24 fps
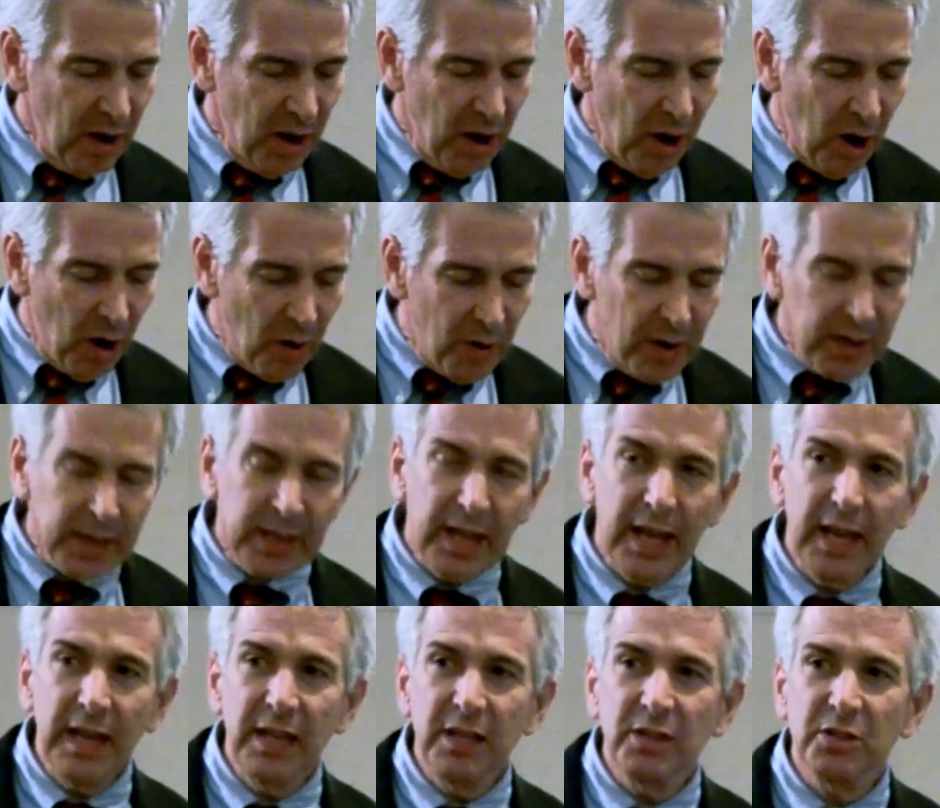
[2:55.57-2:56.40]

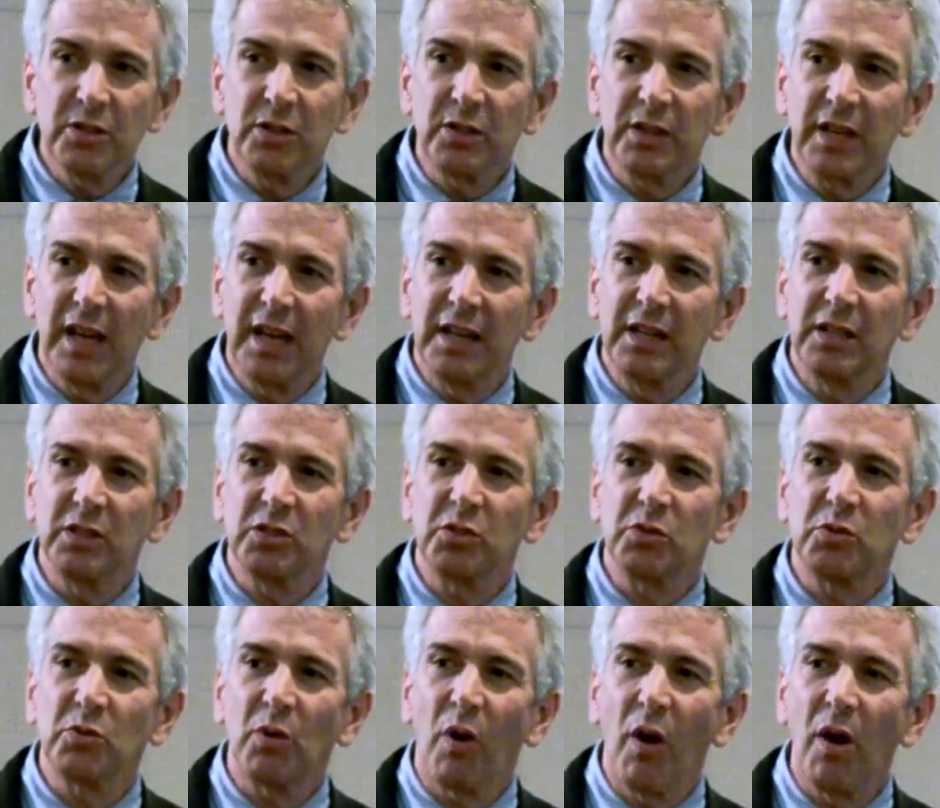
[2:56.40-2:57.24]
Hurricanes are getting
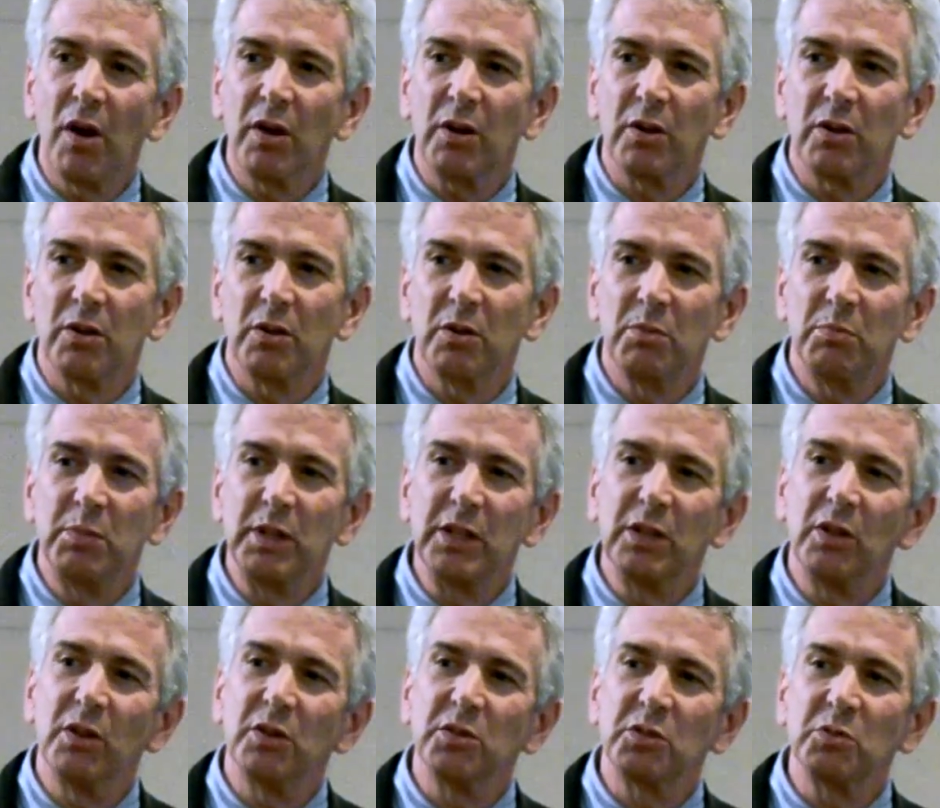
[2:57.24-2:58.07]
stronger
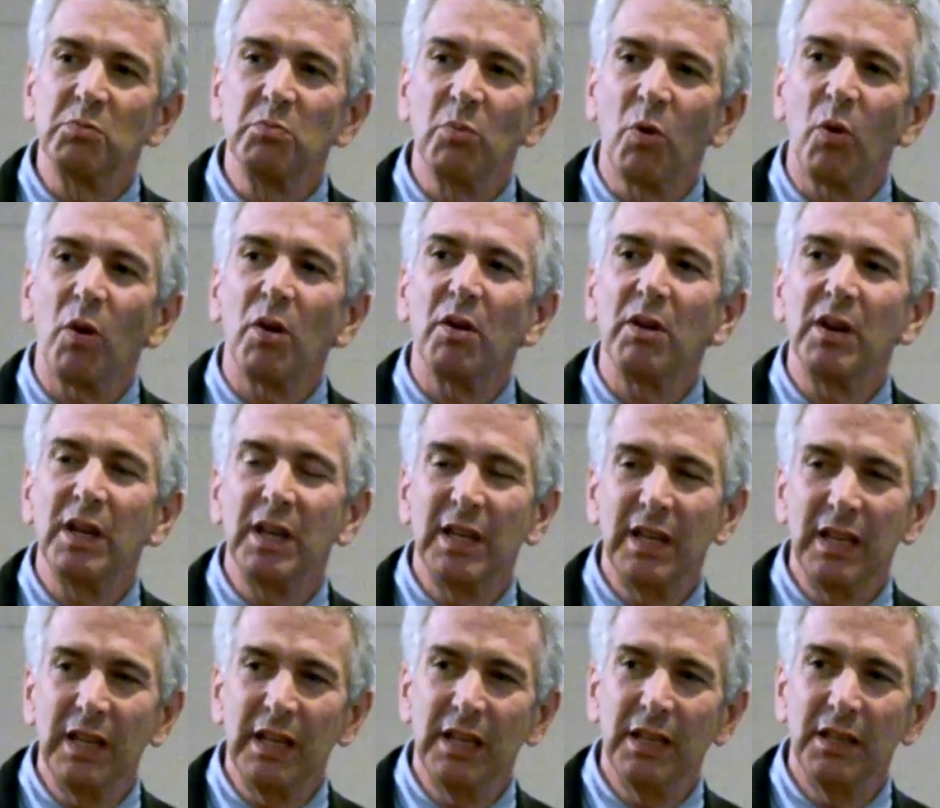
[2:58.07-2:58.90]
because more
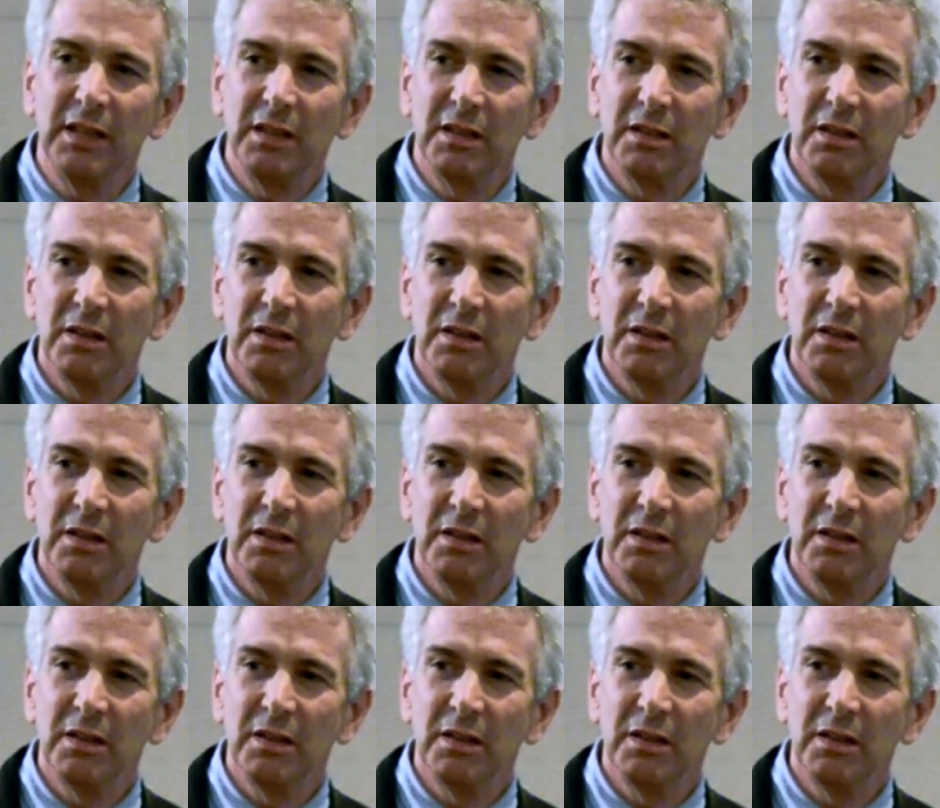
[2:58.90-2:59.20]
heat